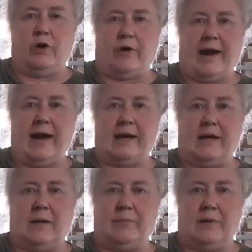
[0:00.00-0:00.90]
your hand
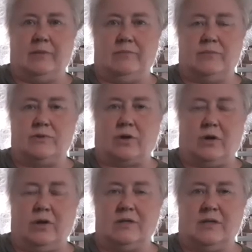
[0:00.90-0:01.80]
up and
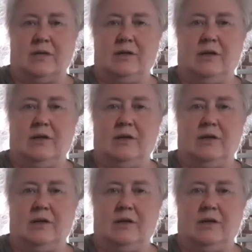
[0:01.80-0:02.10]
start using it.